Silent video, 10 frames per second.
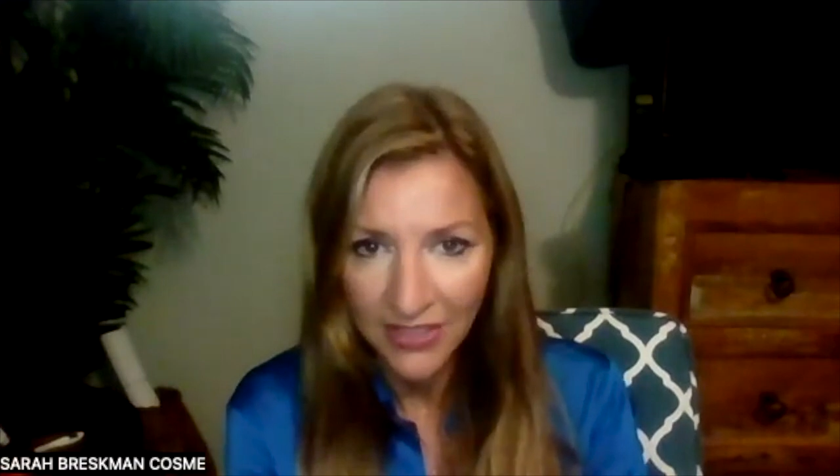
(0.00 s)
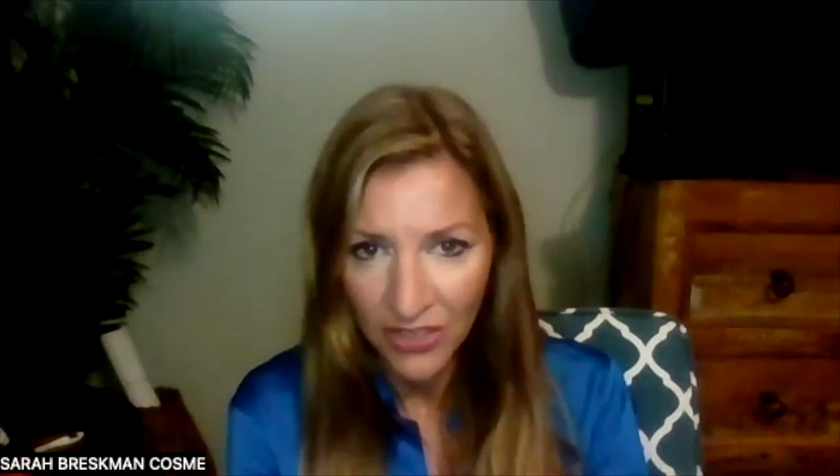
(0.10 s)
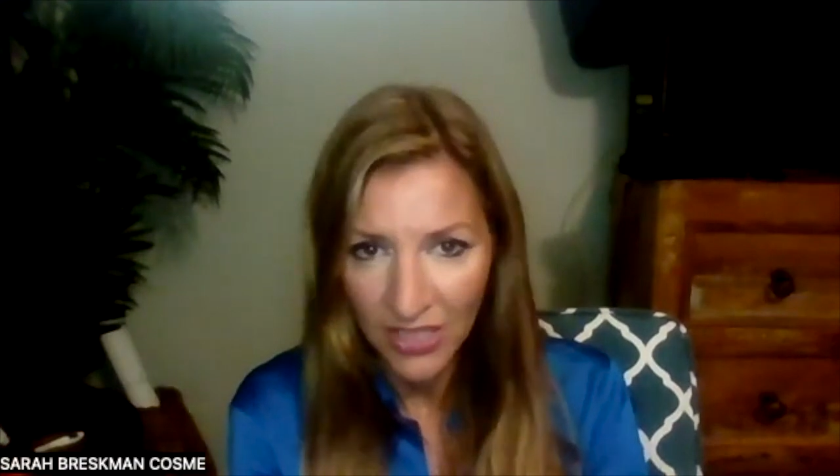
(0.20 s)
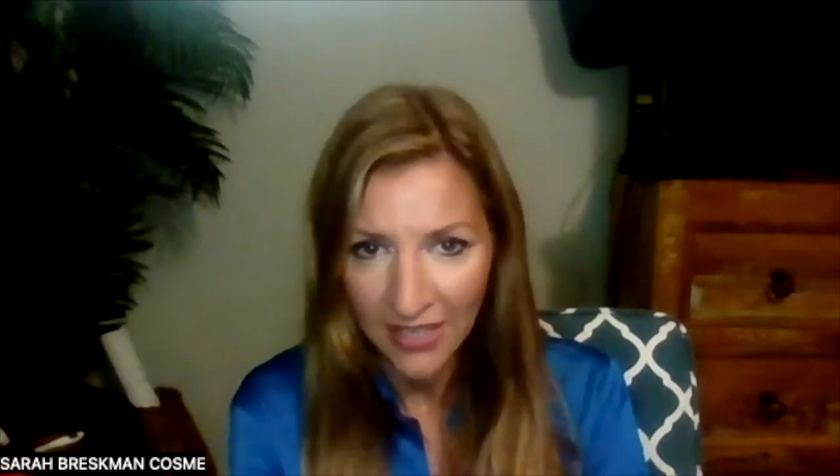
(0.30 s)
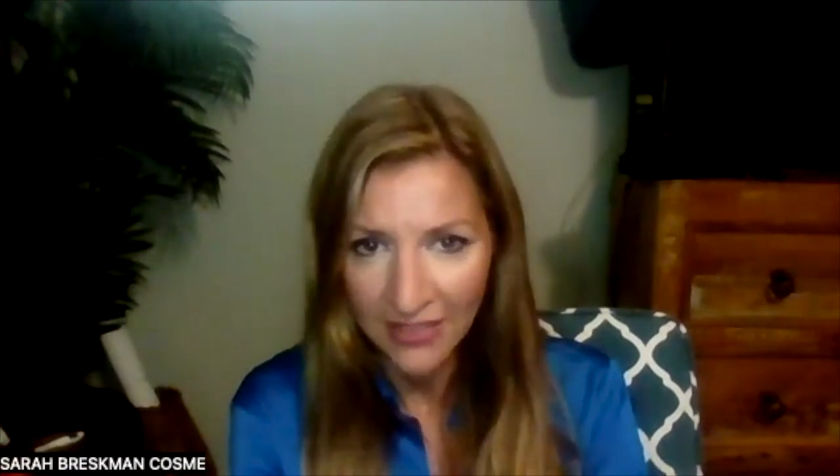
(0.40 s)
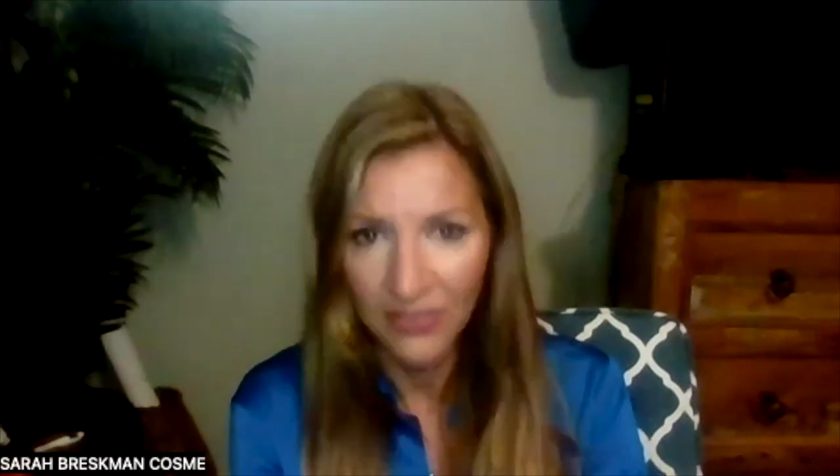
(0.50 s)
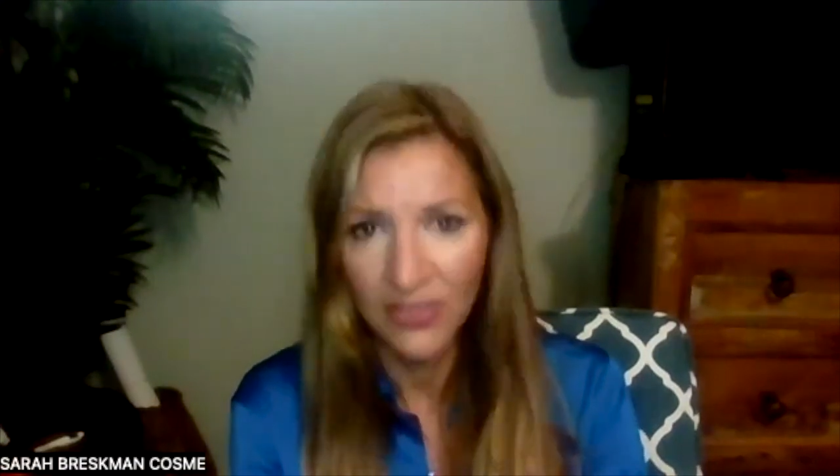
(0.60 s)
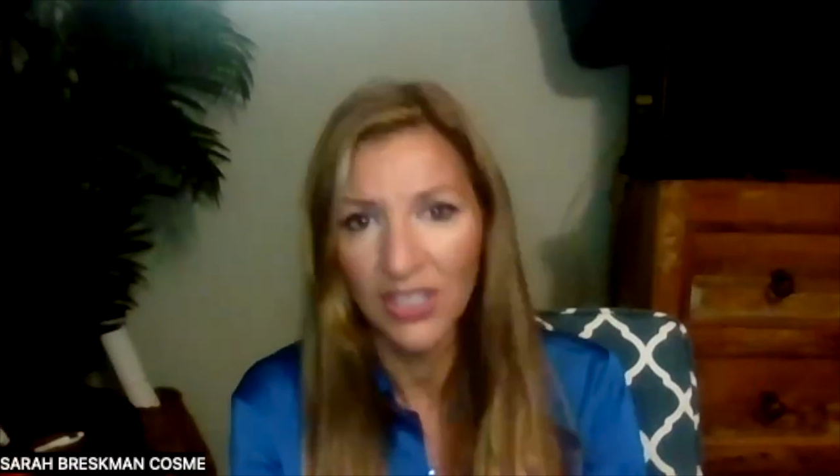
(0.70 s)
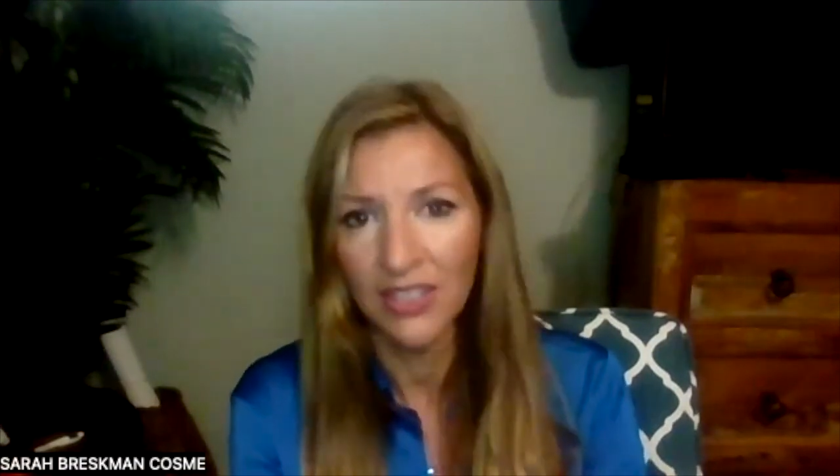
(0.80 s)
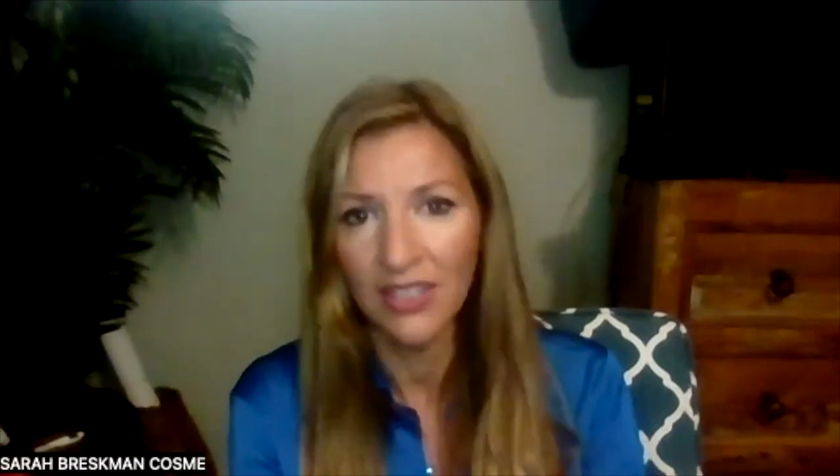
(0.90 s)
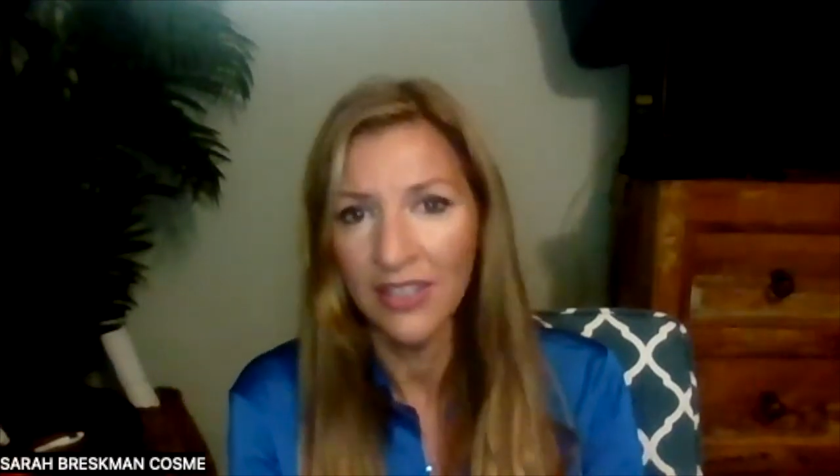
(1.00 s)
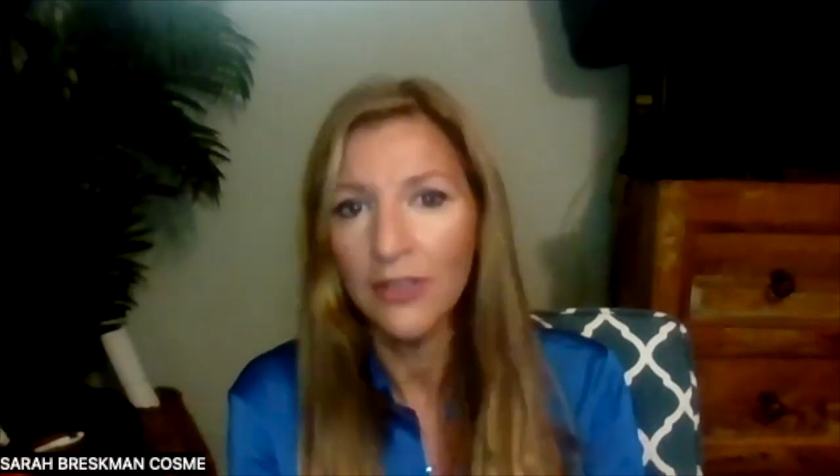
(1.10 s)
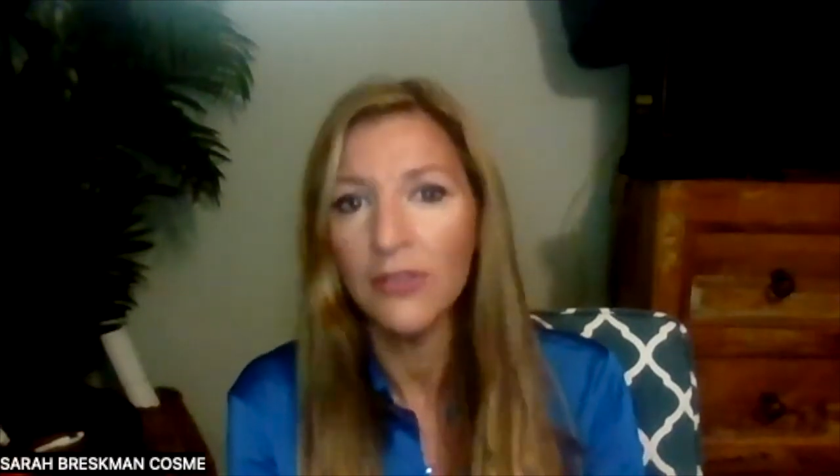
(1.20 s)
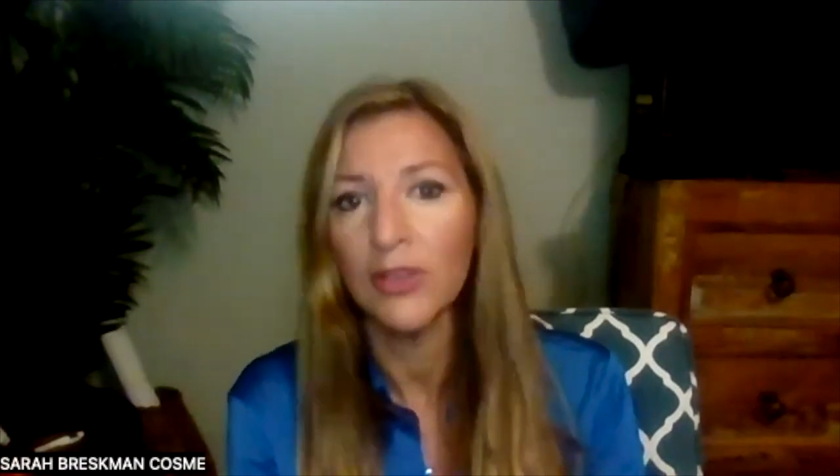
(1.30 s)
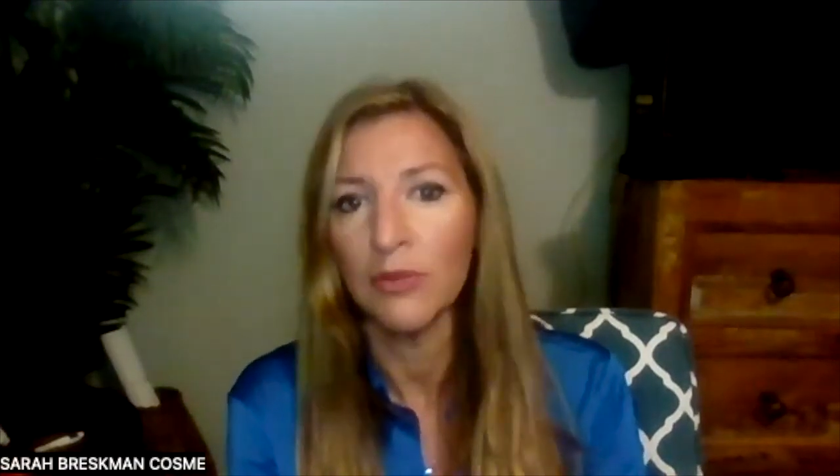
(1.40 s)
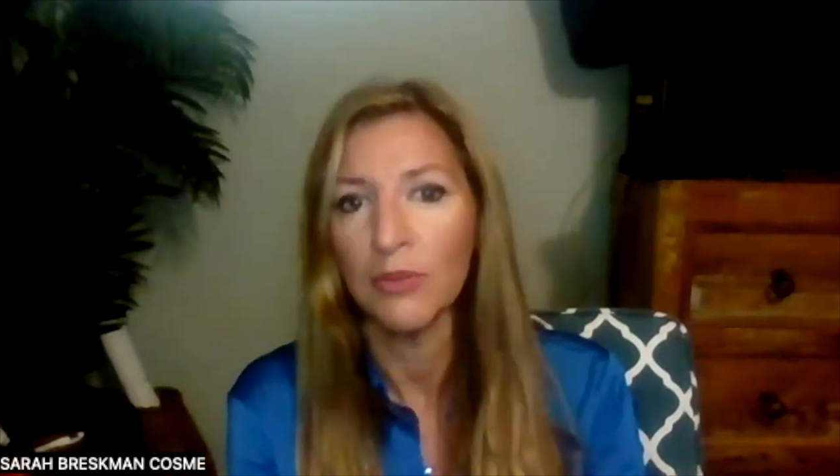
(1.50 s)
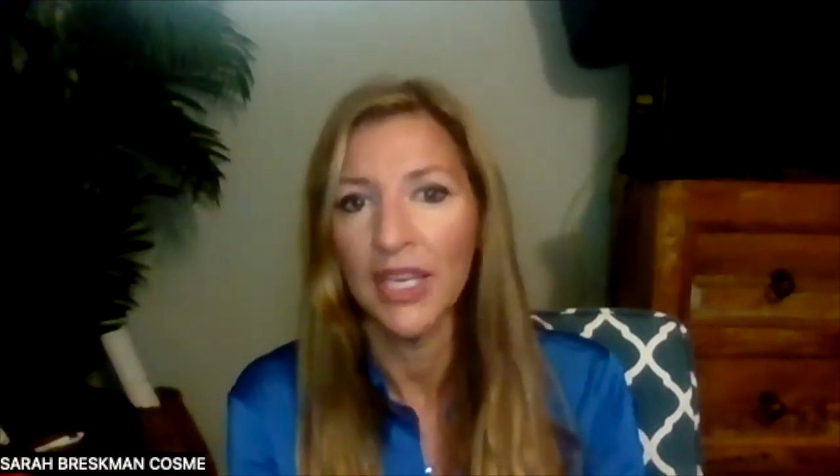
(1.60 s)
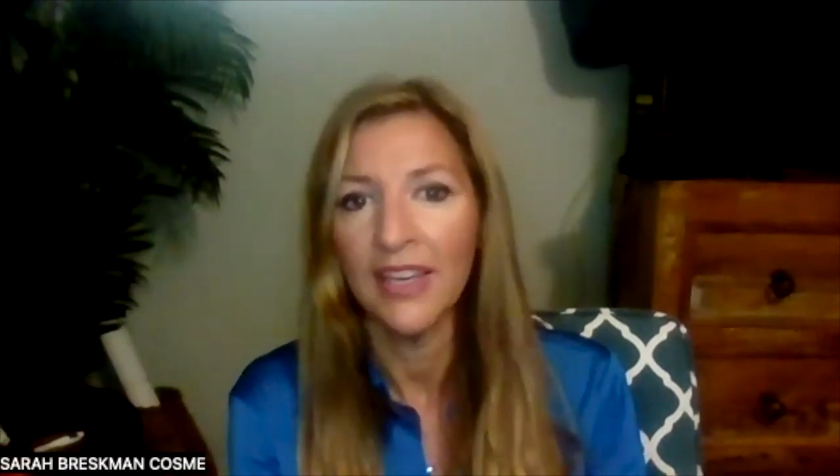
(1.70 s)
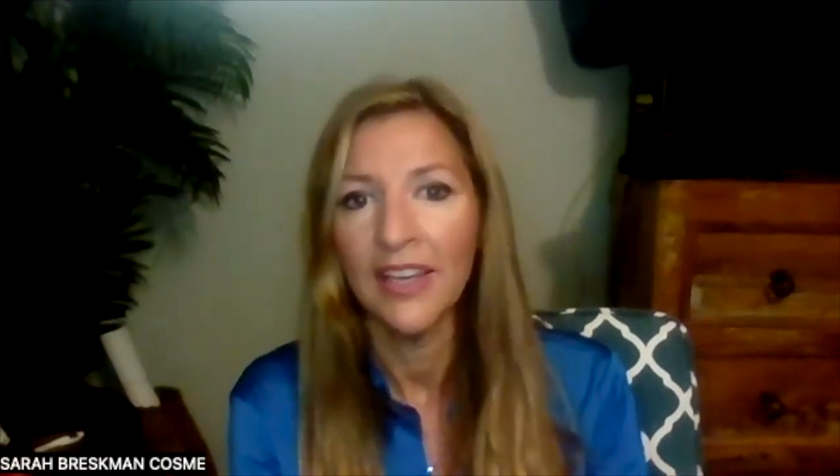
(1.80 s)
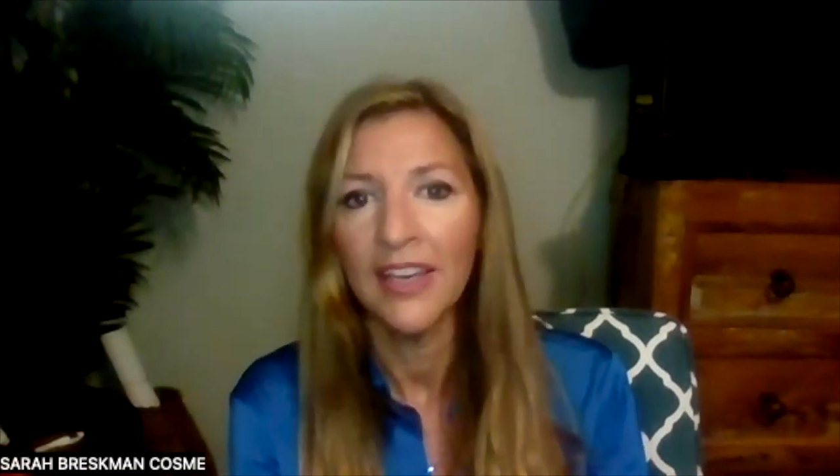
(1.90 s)
And she asked if she could interview
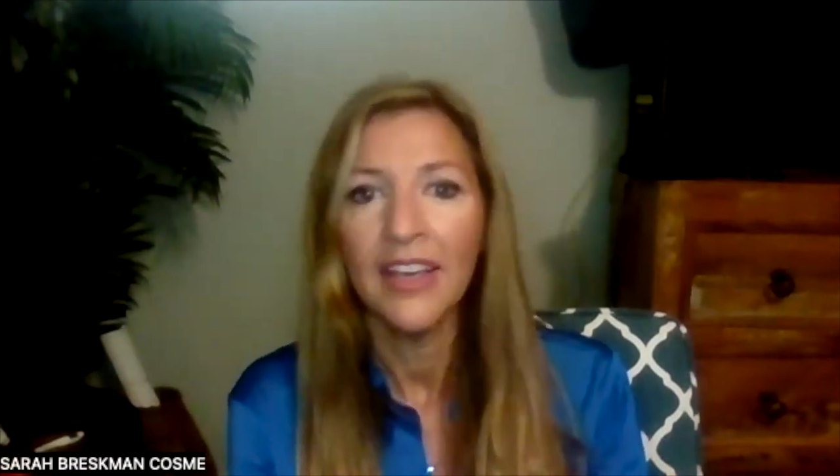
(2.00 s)
me.